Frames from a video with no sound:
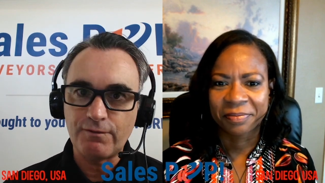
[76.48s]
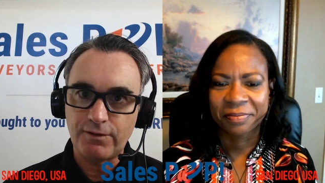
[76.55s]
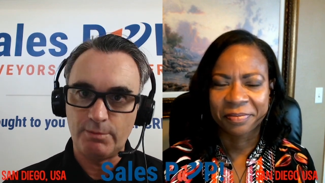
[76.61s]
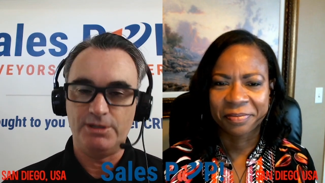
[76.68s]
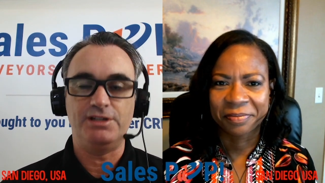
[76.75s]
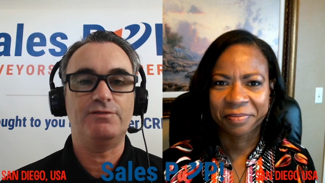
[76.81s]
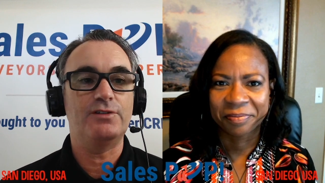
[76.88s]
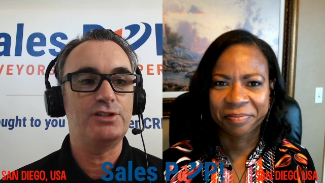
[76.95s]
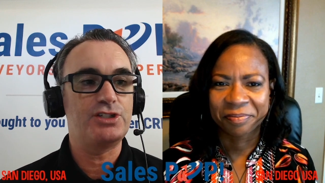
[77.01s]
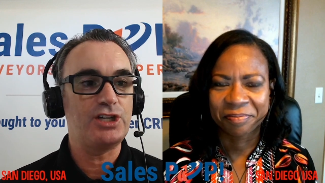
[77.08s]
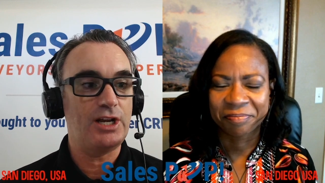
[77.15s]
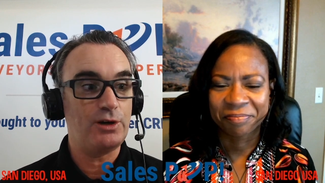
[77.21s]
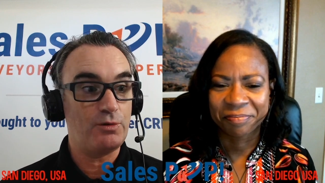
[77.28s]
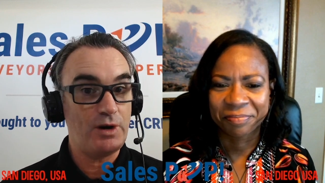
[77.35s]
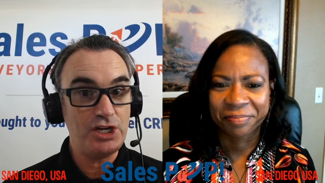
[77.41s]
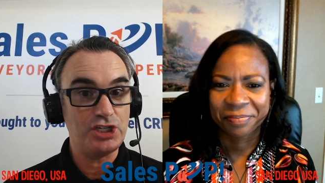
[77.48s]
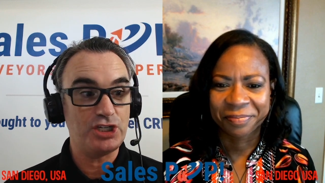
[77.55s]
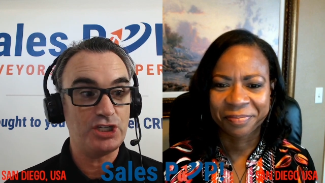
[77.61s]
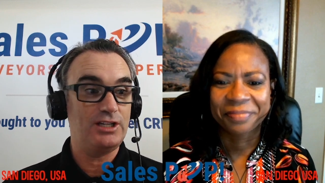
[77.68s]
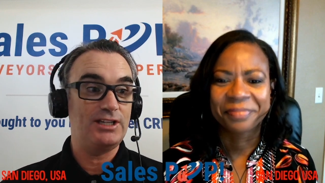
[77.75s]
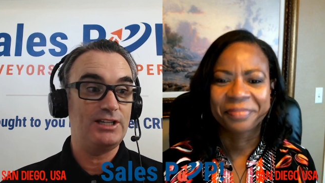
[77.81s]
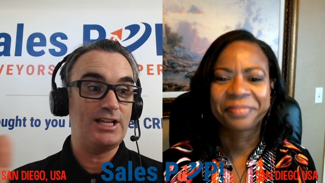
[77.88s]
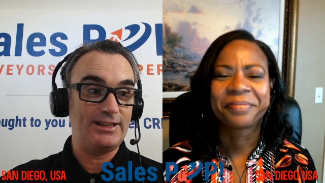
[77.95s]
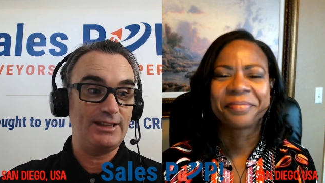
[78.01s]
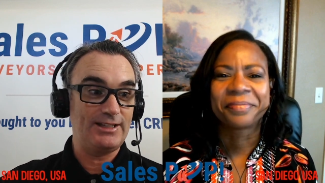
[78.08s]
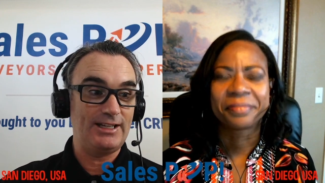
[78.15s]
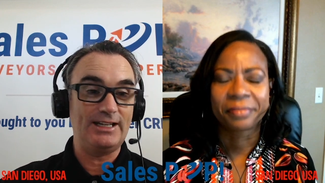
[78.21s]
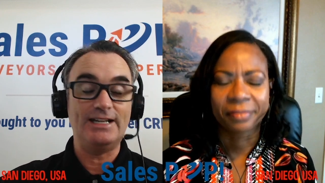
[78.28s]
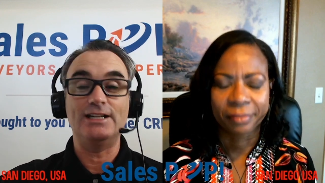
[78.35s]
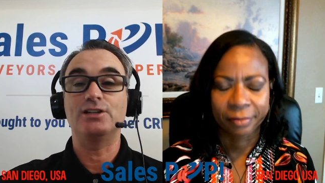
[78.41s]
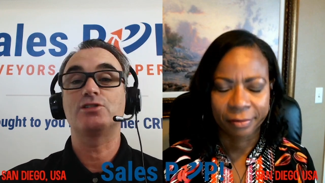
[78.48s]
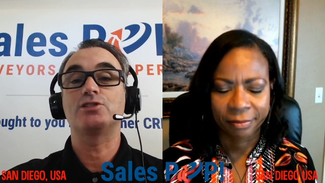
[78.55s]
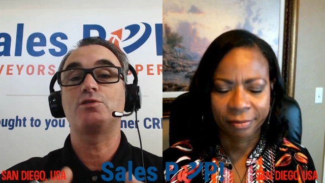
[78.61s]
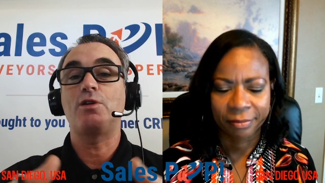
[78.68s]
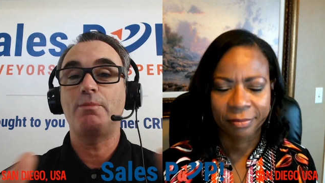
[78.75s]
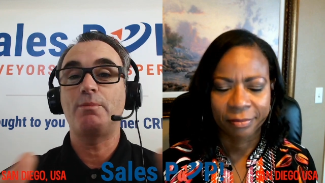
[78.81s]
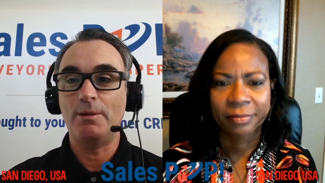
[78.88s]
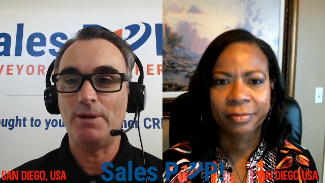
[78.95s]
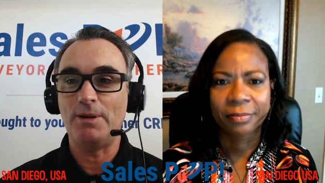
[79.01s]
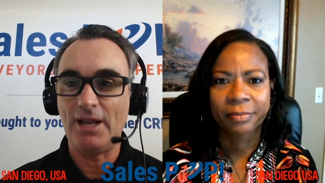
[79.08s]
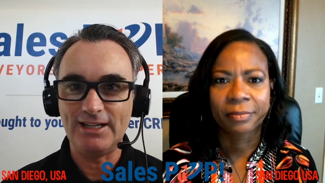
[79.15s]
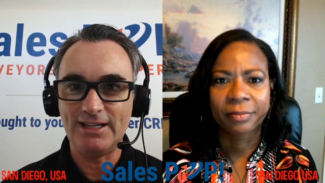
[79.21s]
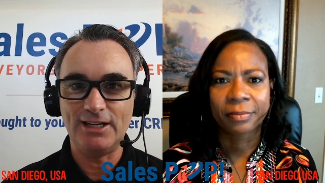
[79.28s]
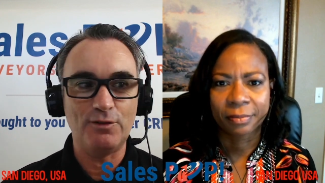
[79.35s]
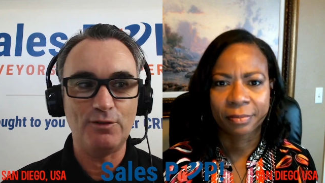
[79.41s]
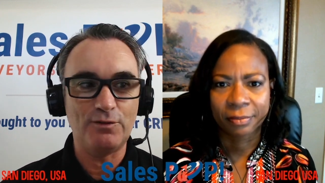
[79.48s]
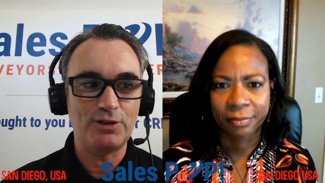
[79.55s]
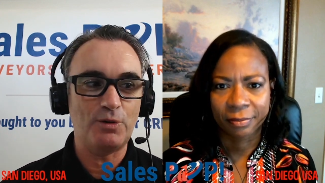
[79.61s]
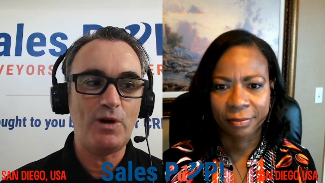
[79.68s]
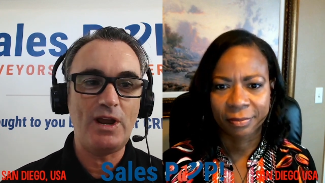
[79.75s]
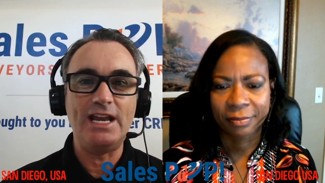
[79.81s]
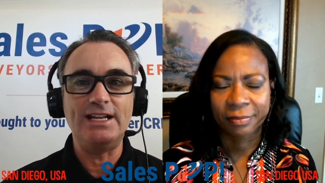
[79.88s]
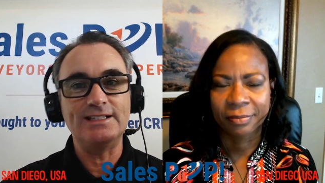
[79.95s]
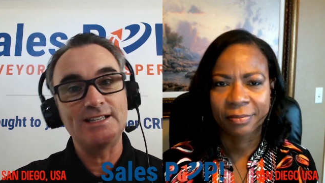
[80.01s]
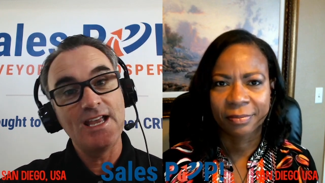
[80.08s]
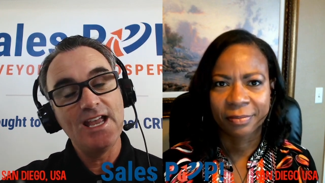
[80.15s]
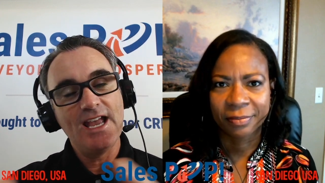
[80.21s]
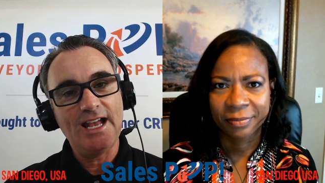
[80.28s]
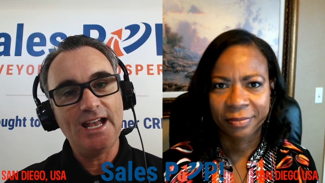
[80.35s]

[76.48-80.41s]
Speaker 1: from a different generation than the leaders who are maybe handing over the reins.